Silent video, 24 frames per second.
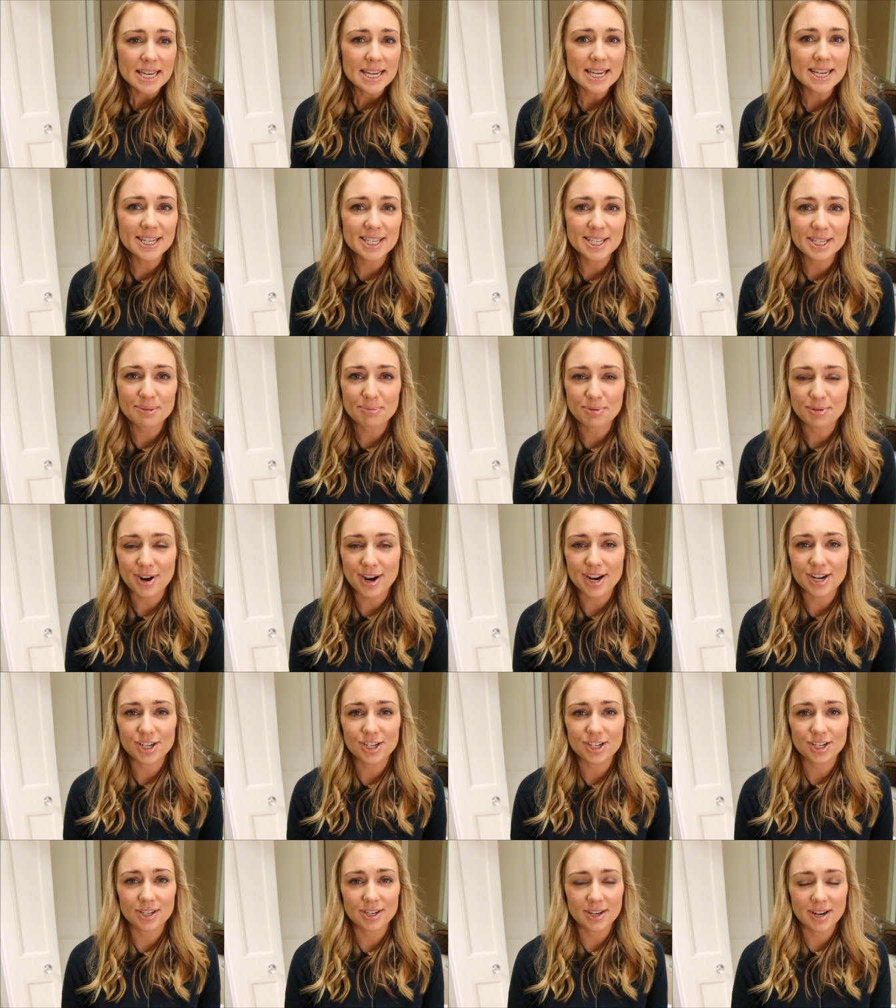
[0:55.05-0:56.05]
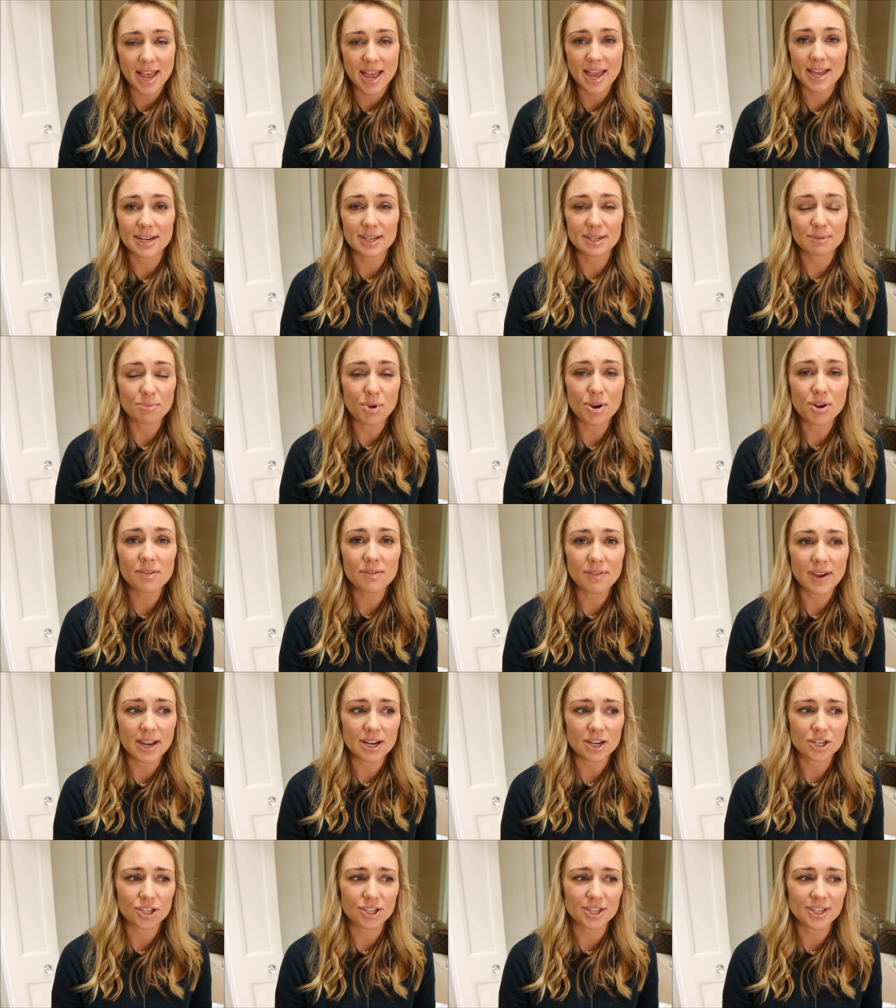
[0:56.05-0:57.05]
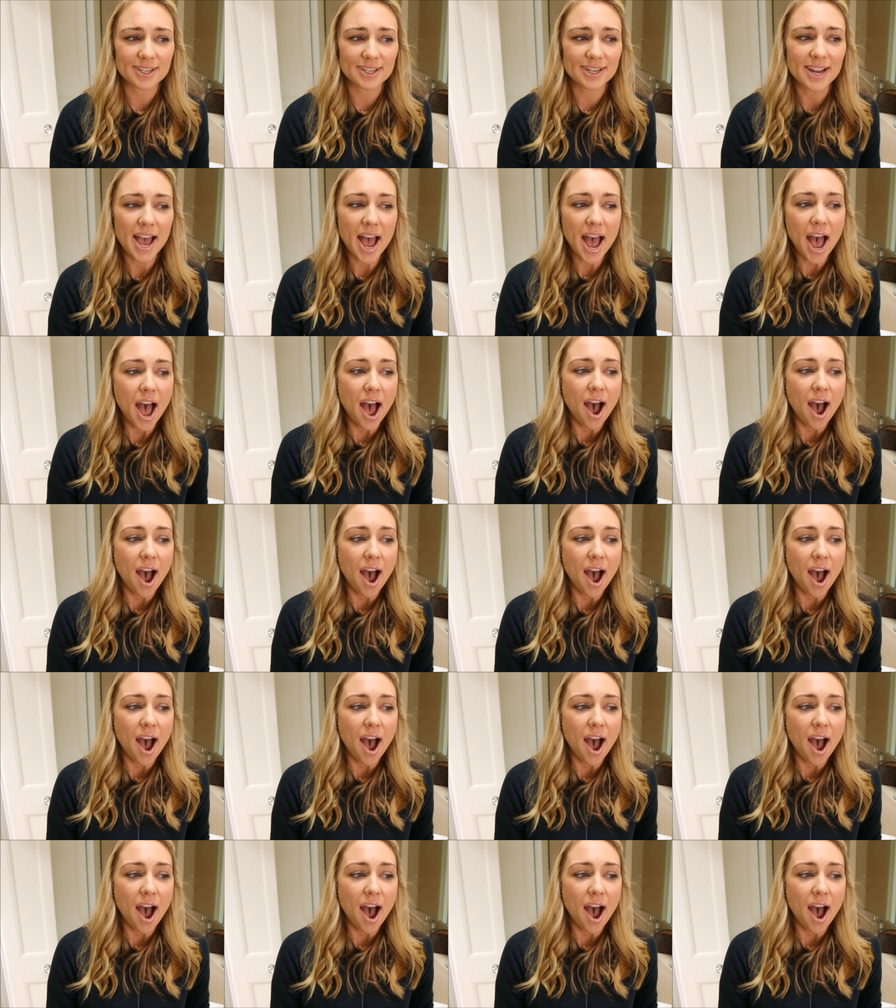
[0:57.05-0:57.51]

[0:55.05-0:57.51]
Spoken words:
inspiration and motivation,